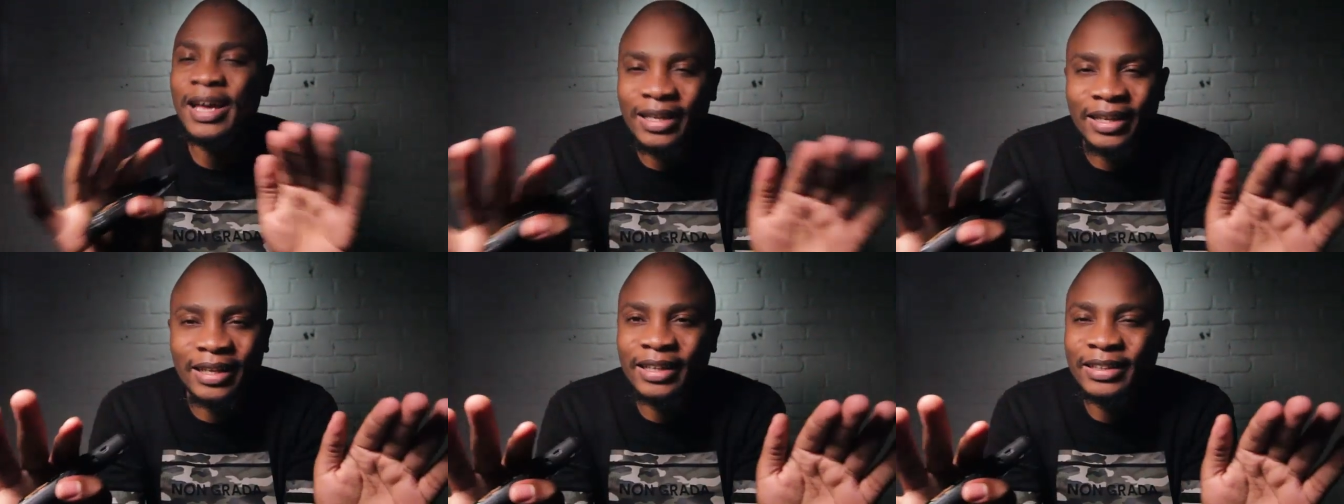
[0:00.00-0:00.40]

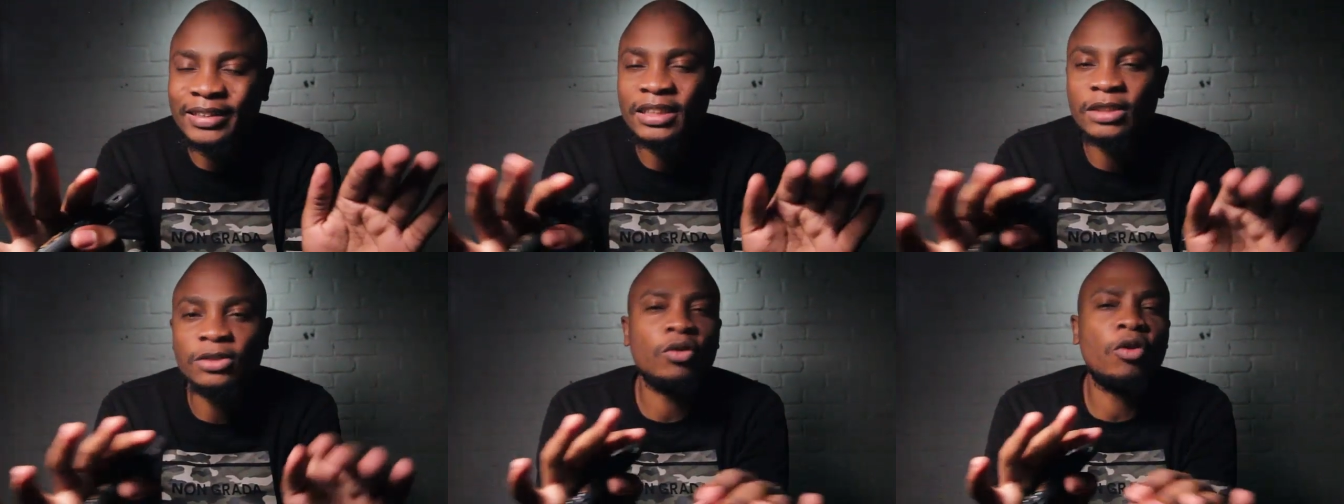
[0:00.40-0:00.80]

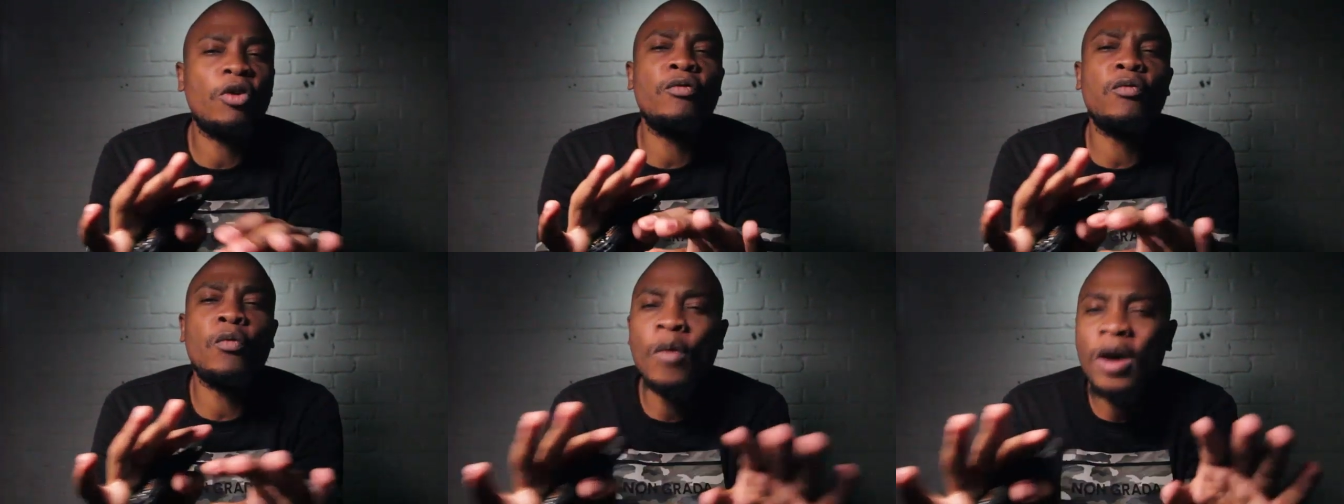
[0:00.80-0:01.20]
allegations
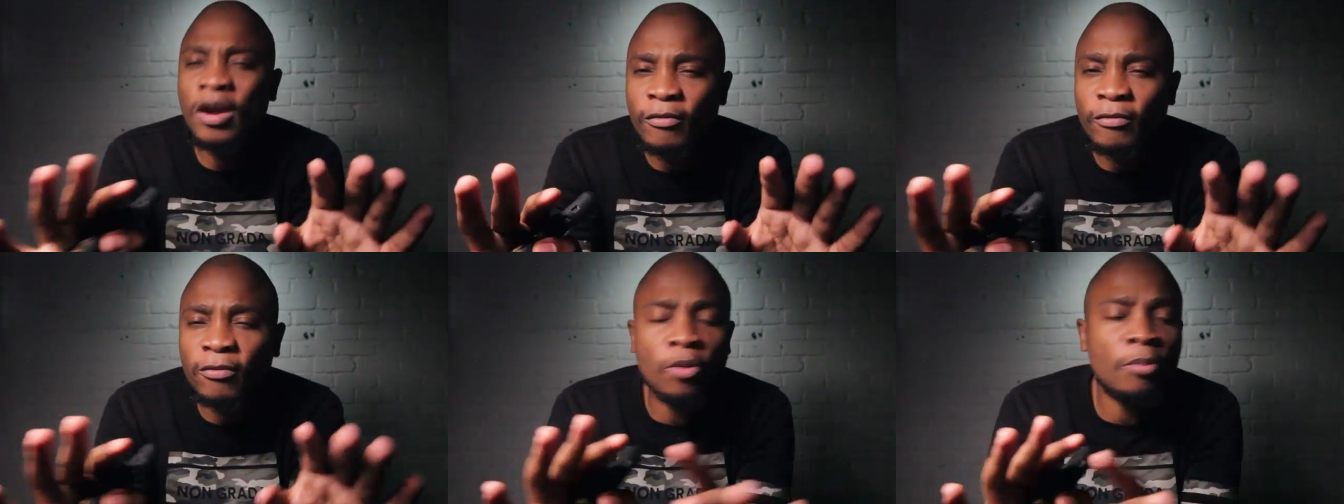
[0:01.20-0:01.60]
of
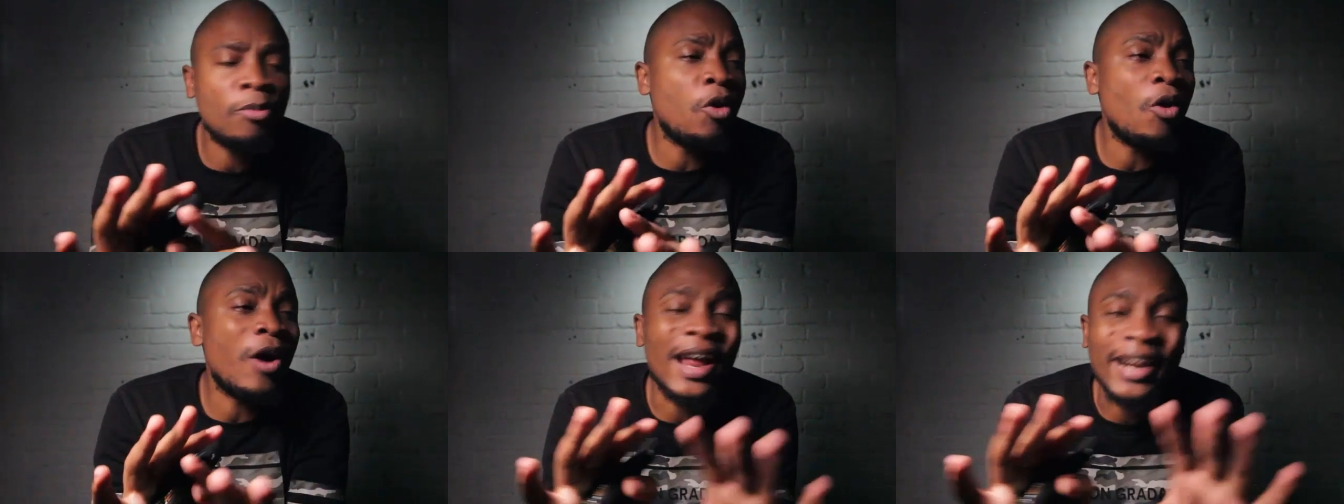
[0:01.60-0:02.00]
one
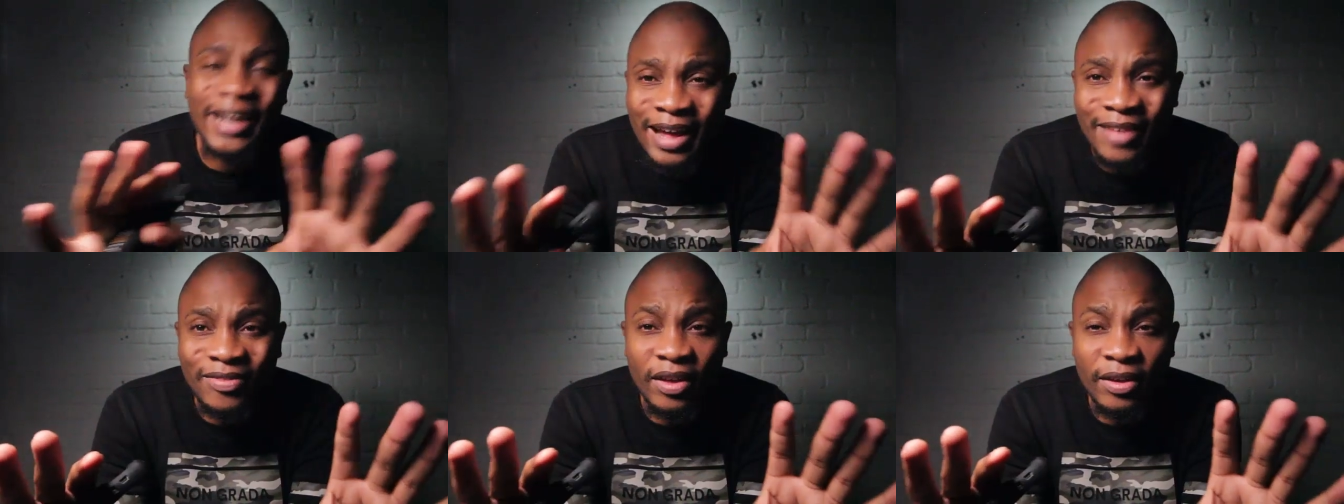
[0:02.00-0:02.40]
form or
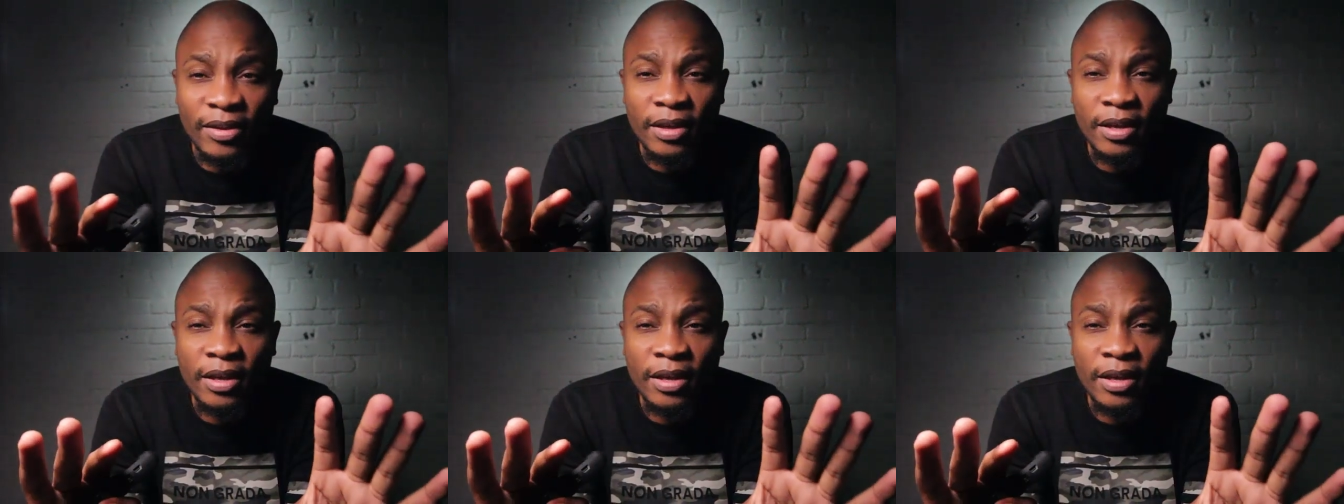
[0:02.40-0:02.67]
another.